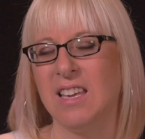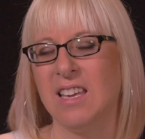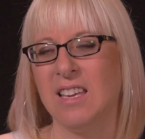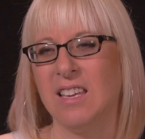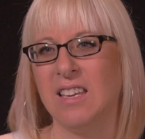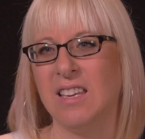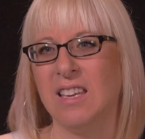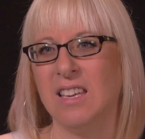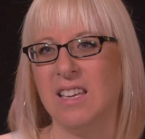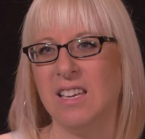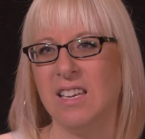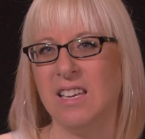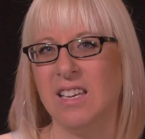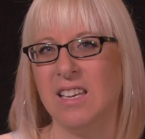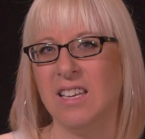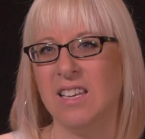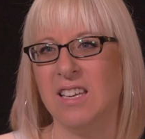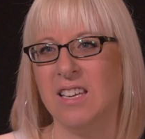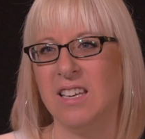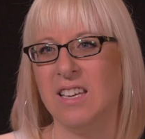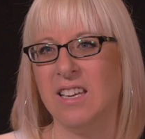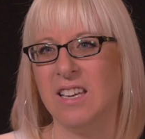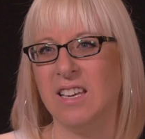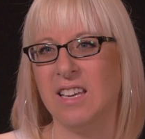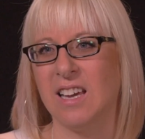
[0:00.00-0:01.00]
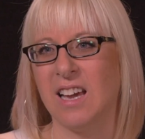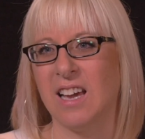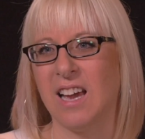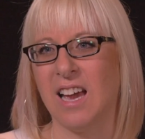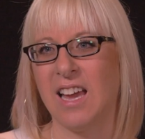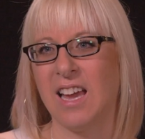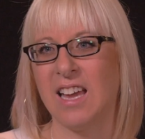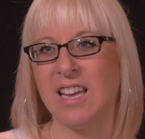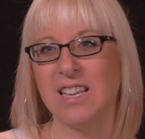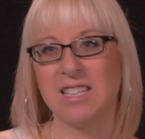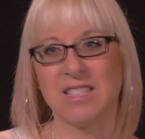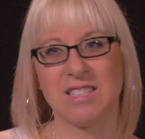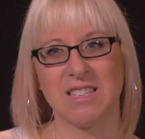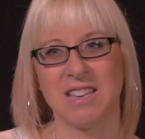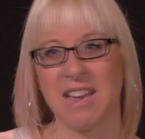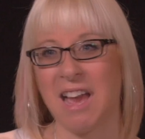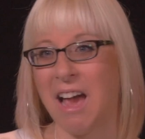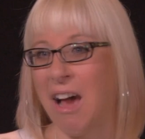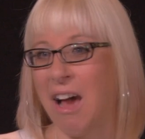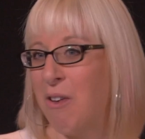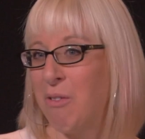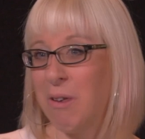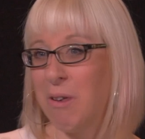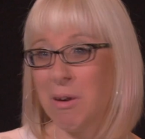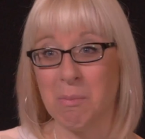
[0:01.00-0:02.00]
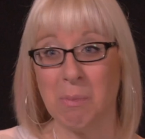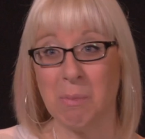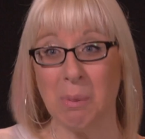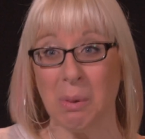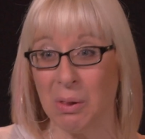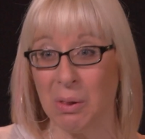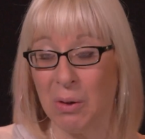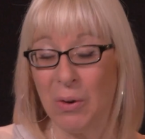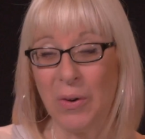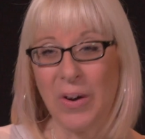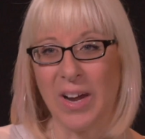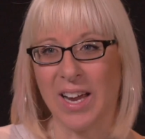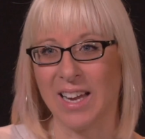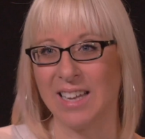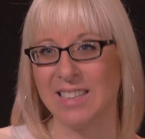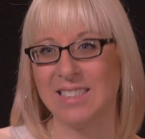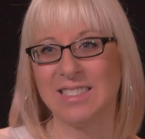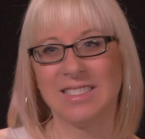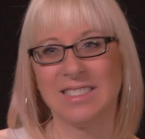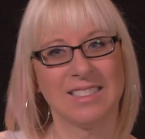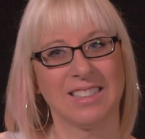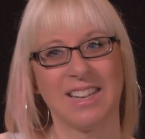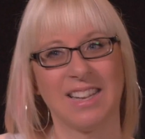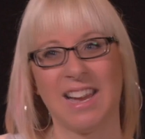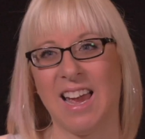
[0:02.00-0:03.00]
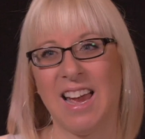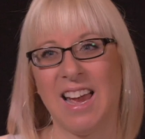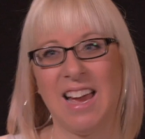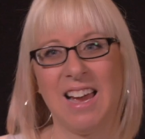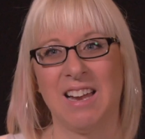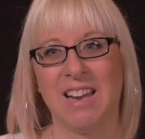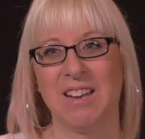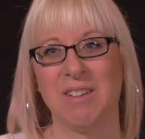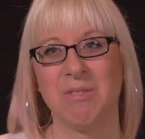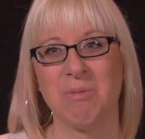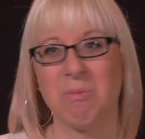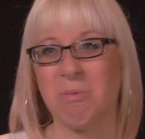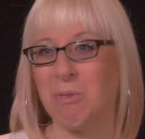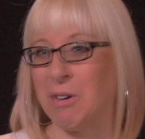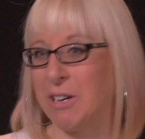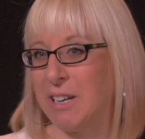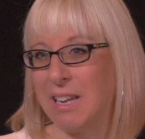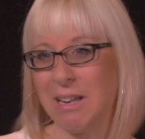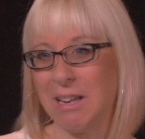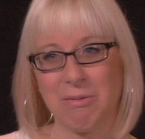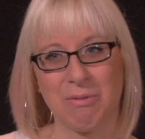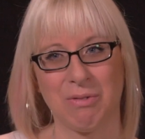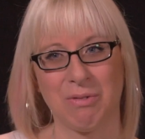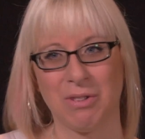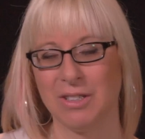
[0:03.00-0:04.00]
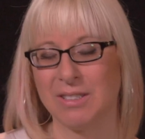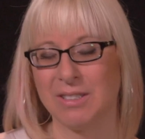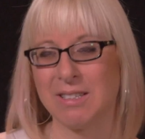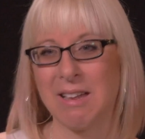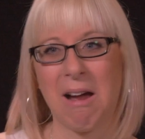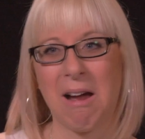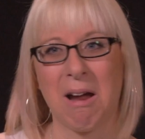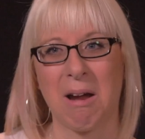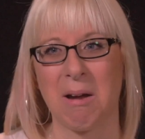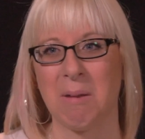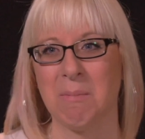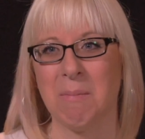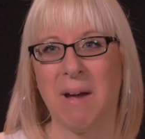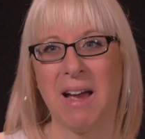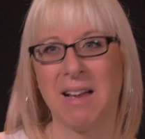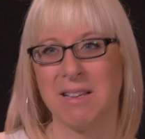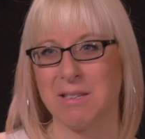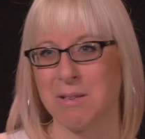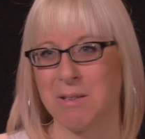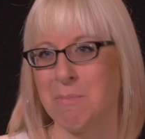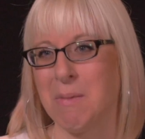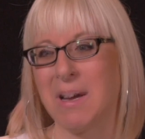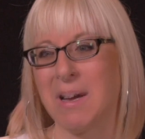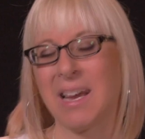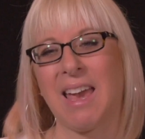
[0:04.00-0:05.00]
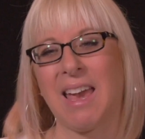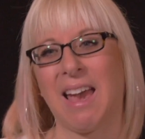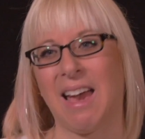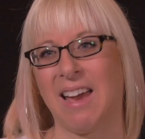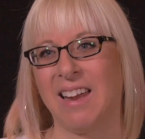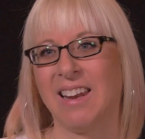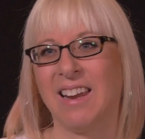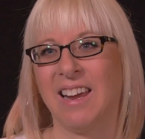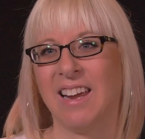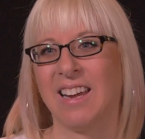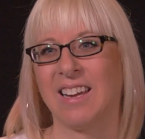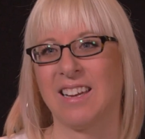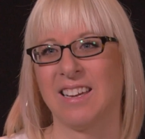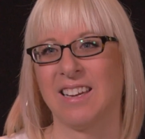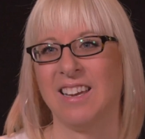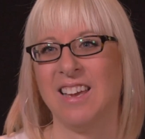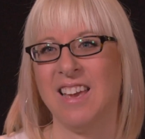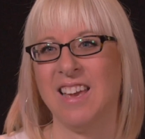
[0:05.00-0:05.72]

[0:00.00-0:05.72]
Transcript: he is now employed and working full-time as a mechanic,